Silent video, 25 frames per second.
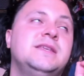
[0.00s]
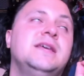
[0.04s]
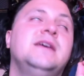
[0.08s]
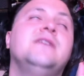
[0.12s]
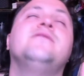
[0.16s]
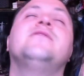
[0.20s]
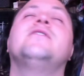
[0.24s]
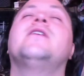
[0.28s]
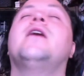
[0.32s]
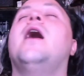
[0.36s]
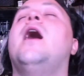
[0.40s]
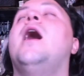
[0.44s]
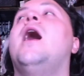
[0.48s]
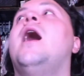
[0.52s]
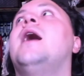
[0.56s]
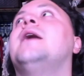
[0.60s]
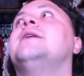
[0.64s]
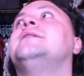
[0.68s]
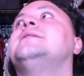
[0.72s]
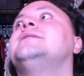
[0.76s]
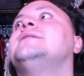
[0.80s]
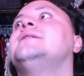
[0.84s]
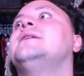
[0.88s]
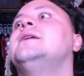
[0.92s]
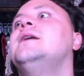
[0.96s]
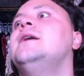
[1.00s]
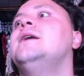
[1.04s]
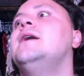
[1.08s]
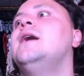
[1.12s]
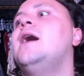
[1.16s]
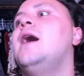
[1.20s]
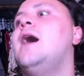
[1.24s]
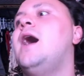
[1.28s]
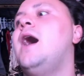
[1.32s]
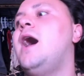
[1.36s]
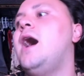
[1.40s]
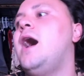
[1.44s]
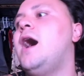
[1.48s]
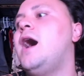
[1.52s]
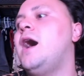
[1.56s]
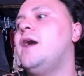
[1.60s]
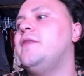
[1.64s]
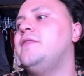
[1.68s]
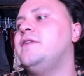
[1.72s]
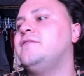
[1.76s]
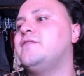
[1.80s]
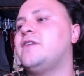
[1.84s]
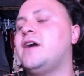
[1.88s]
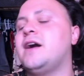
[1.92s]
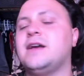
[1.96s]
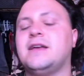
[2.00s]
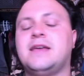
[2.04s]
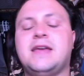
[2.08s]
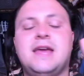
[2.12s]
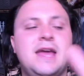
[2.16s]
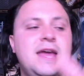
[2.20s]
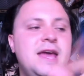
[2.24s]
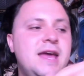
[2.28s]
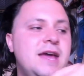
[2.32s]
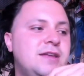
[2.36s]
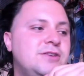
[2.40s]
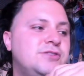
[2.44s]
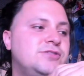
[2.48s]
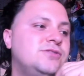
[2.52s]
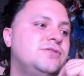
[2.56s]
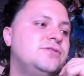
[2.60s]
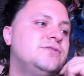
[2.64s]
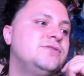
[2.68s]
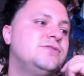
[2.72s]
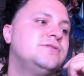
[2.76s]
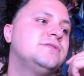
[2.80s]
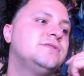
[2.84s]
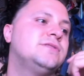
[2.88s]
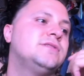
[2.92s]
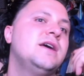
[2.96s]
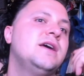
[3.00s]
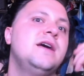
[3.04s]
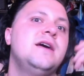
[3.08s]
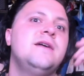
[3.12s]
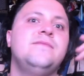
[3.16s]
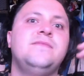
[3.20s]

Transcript: They've got candles.